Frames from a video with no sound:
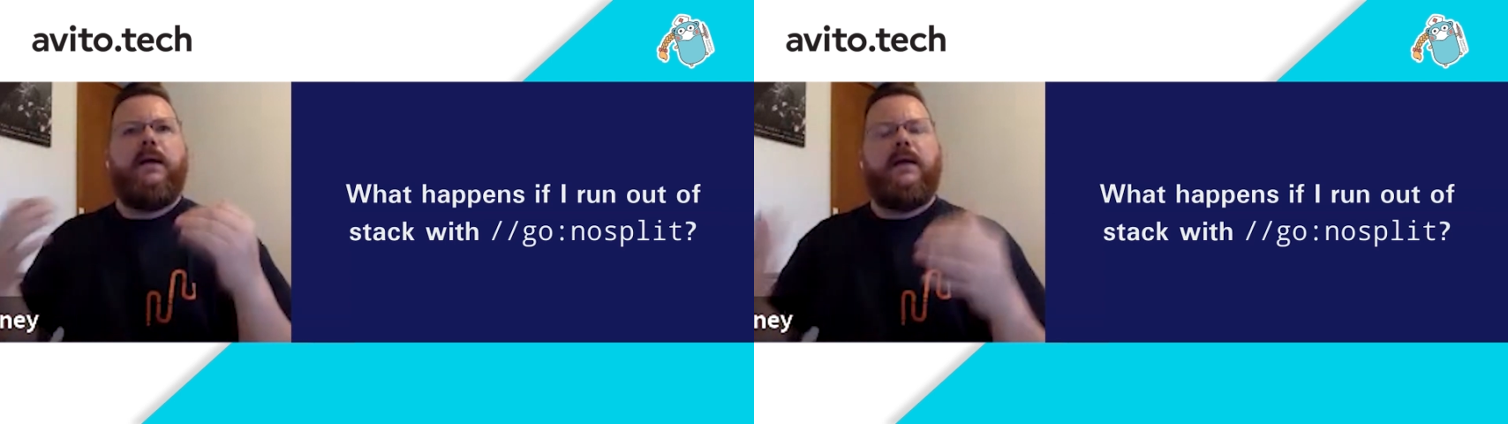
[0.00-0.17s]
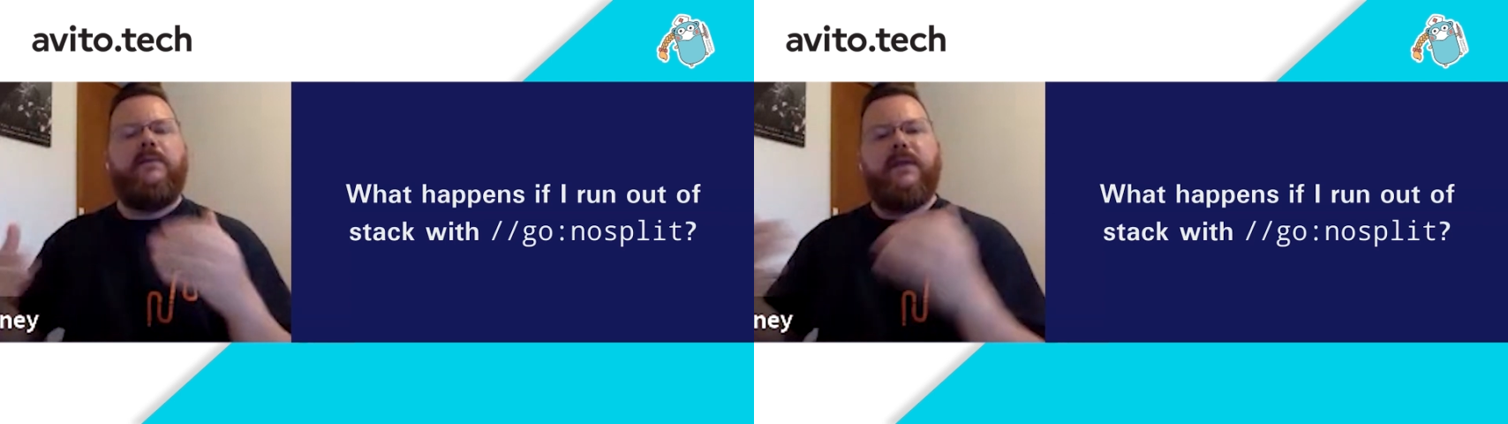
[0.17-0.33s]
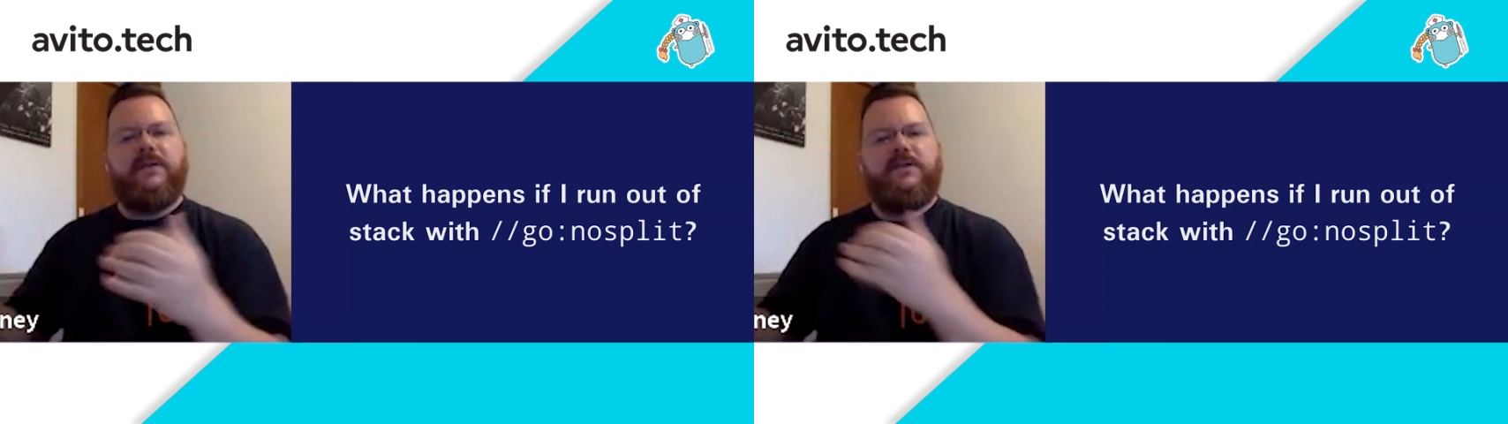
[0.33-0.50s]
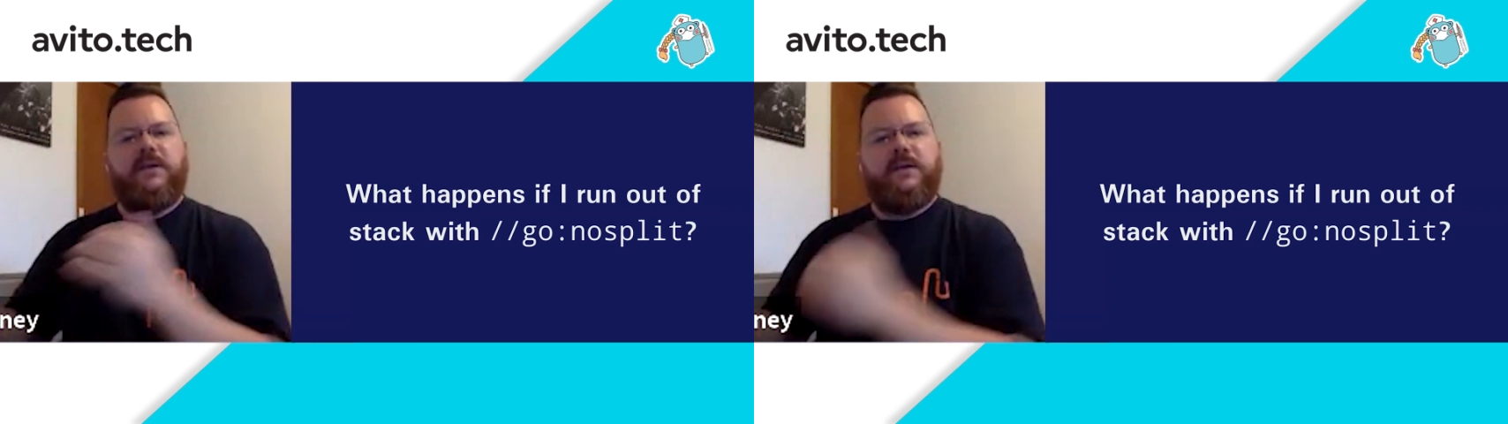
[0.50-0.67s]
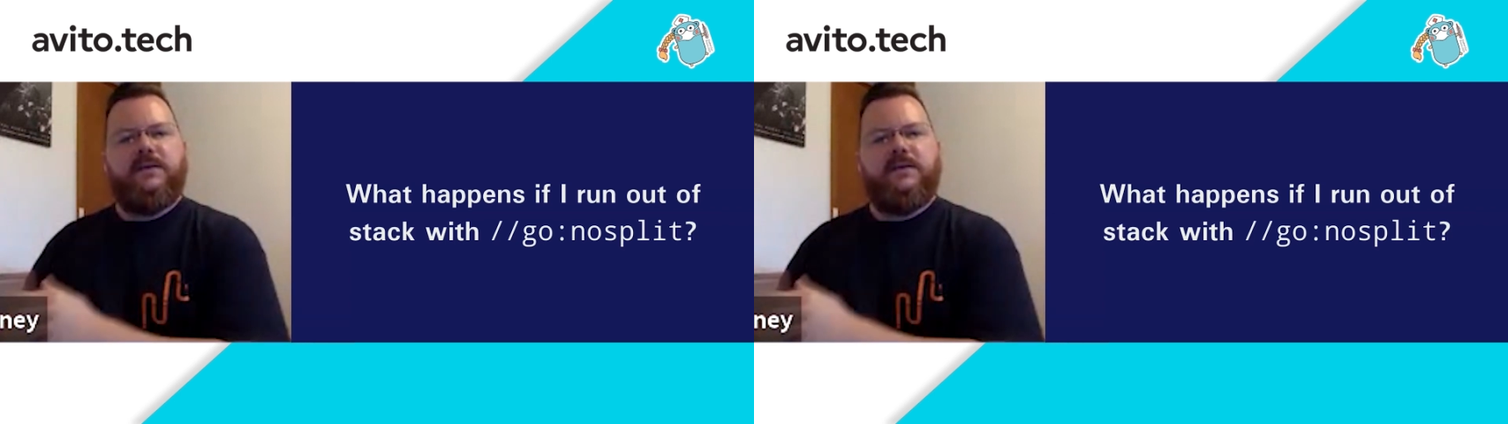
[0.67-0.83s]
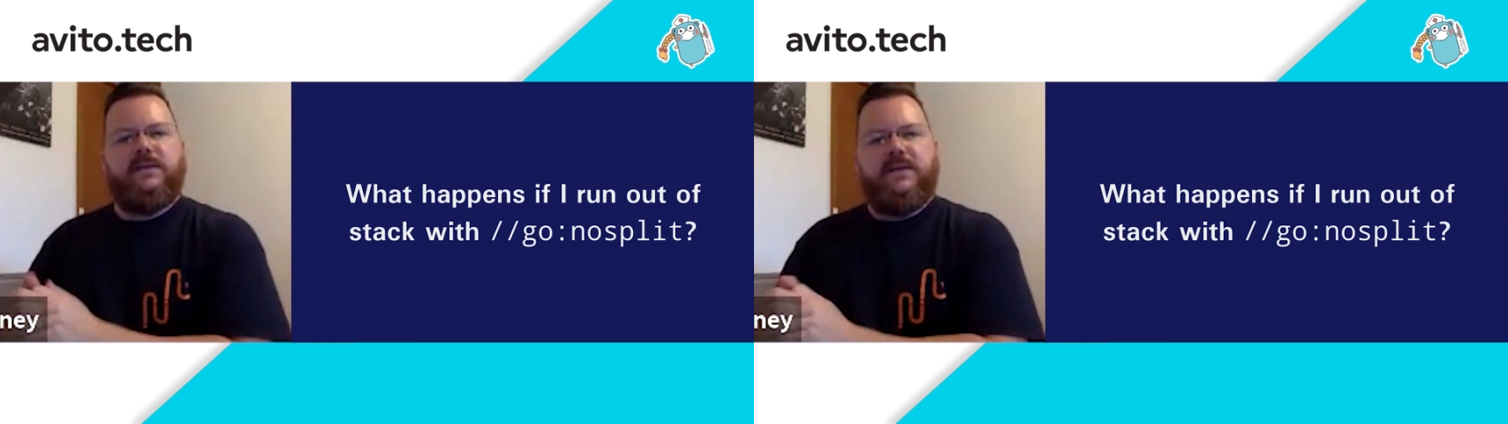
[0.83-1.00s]
If that
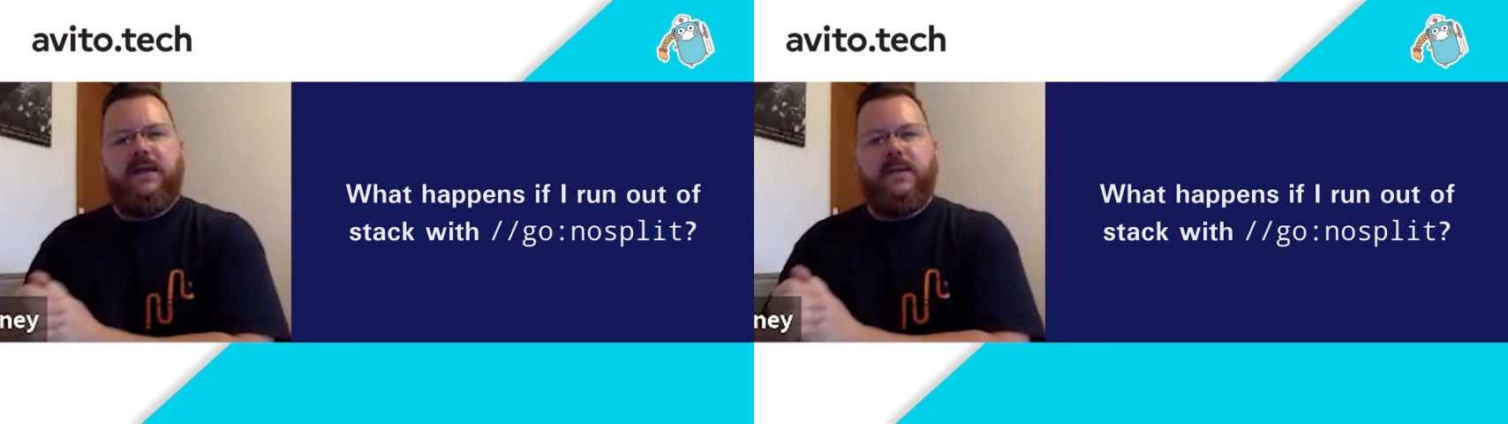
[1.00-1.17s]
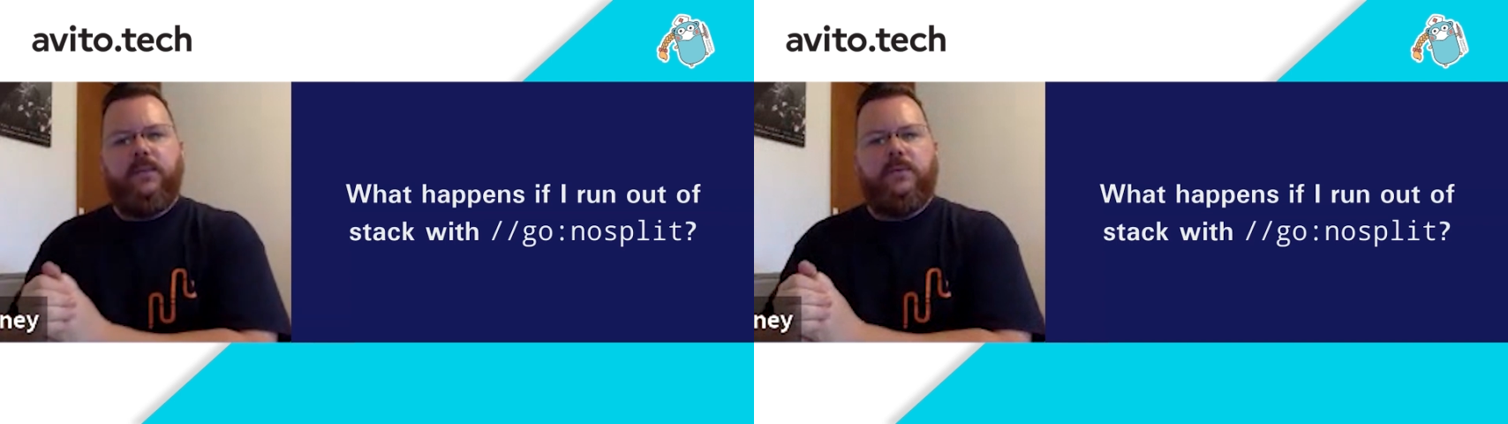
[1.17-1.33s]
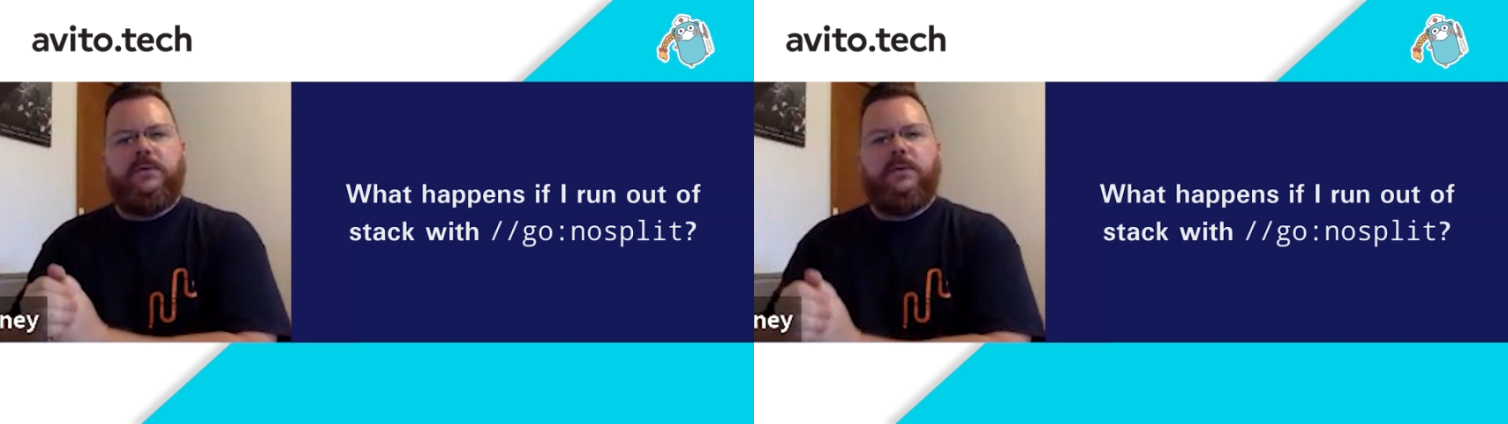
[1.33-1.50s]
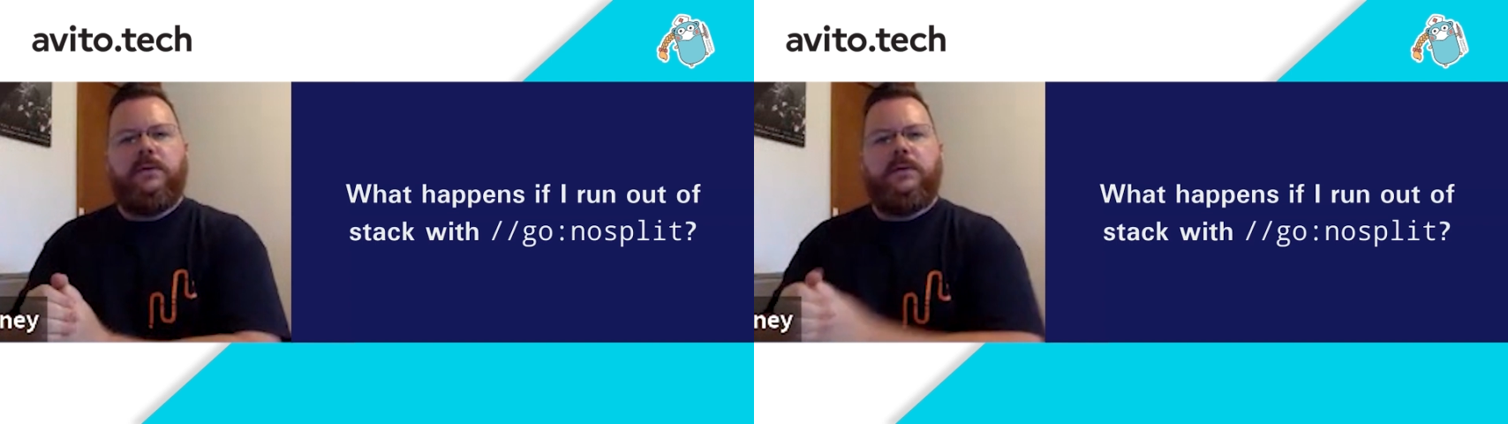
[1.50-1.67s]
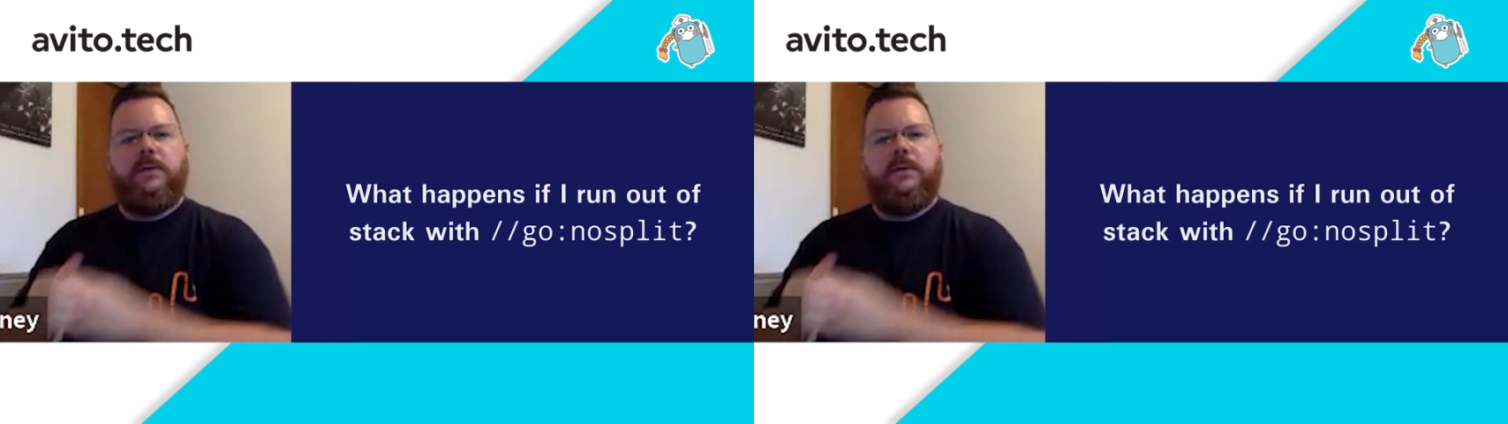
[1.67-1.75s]
check is disabled,